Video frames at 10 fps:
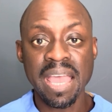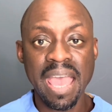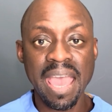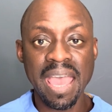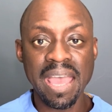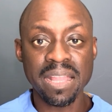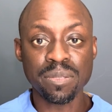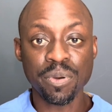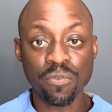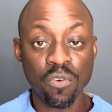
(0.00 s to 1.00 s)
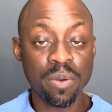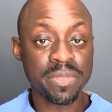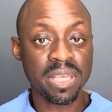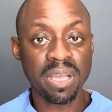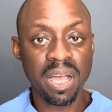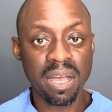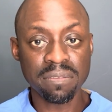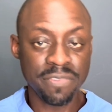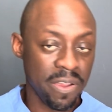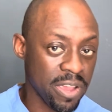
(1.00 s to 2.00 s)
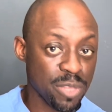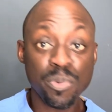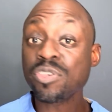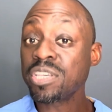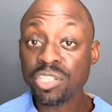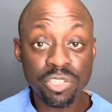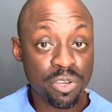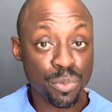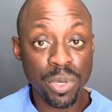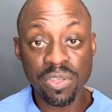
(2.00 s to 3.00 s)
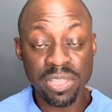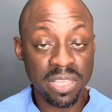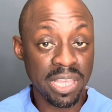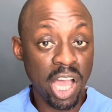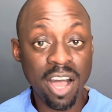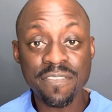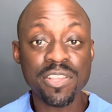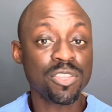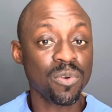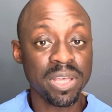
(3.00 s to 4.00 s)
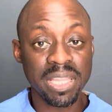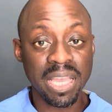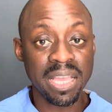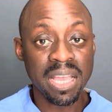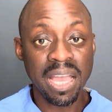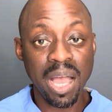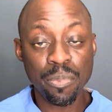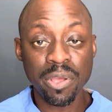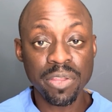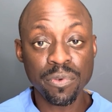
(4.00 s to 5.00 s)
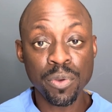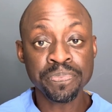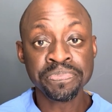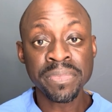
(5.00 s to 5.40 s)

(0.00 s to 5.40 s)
and performs various procedures, whether it's in the office or in the operating room.